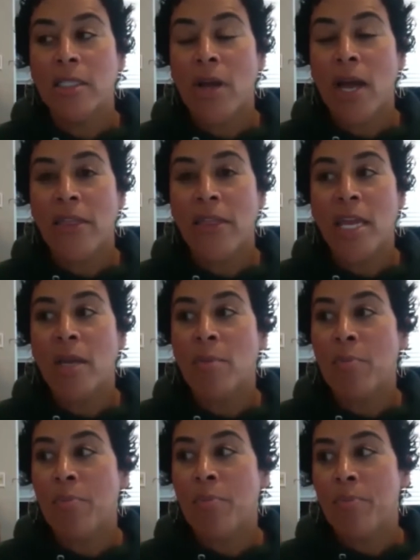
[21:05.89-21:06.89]
But I think
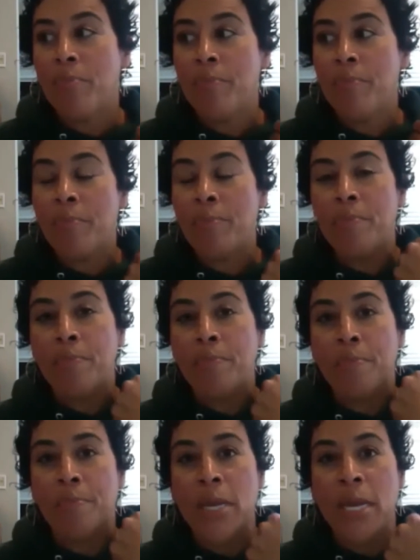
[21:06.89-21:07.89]

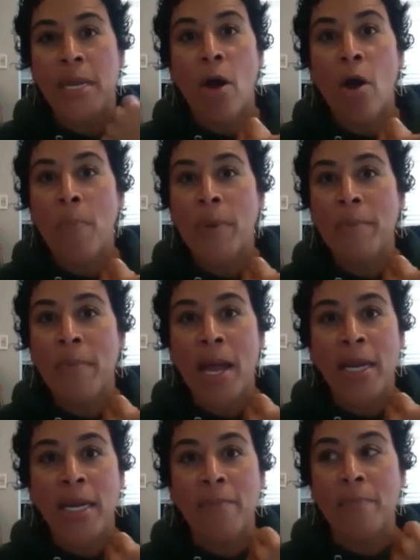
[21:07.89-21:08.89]
being
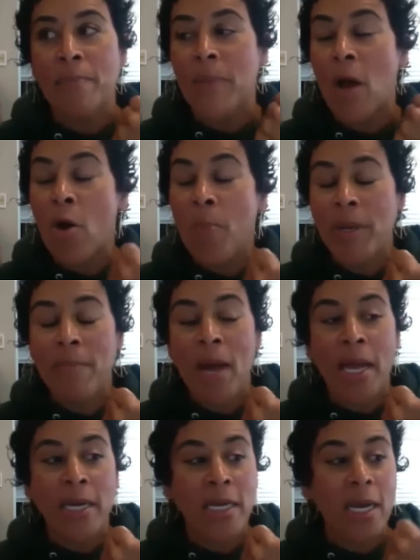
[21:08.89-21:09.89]
open-minded,
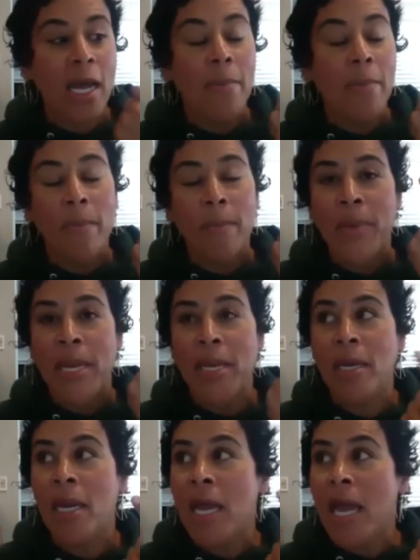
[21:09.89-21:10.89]

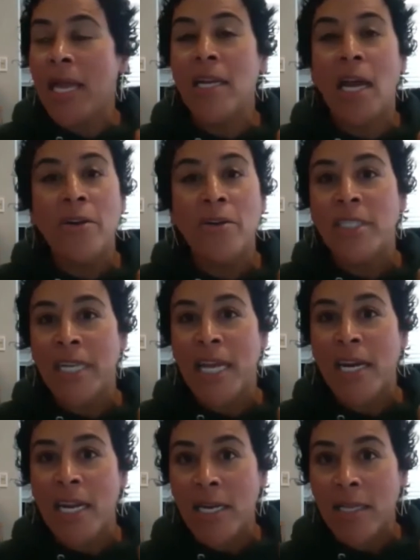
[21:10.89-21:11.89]
being and
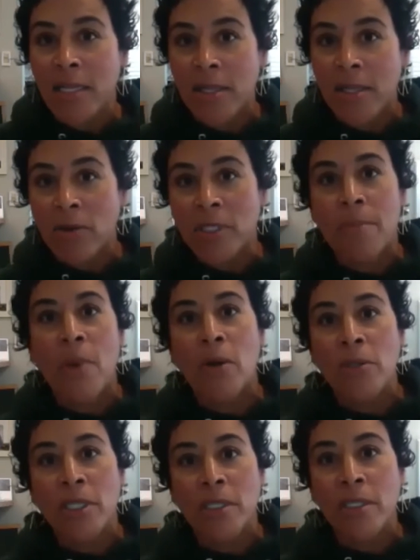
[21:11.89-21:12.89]
understanding those
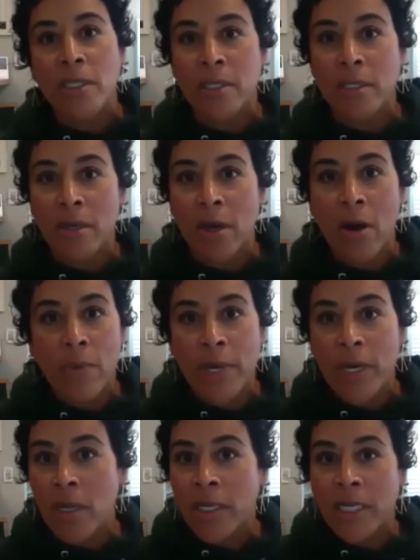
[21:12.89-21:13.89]
emotions are
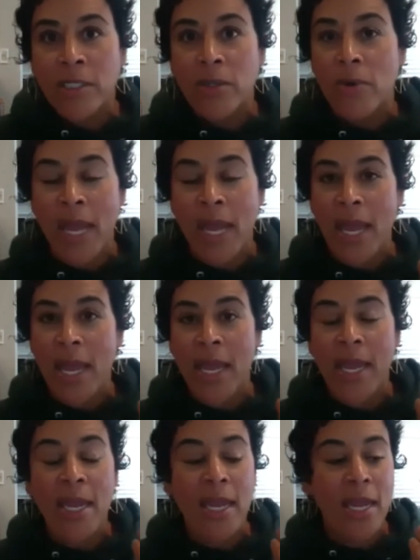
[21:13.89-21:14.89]
real and it's
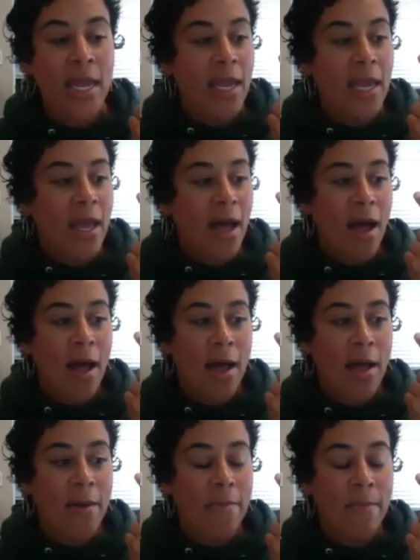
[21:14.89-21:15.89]
okay,
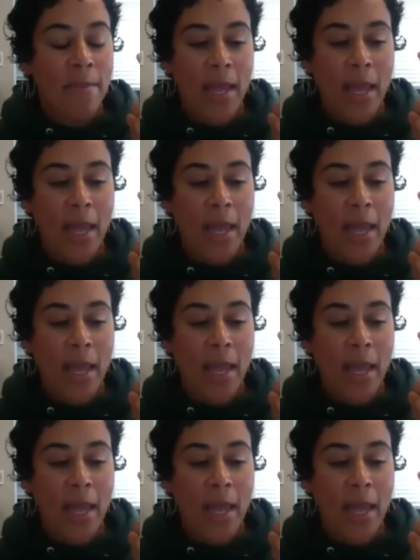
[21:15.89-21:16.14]
and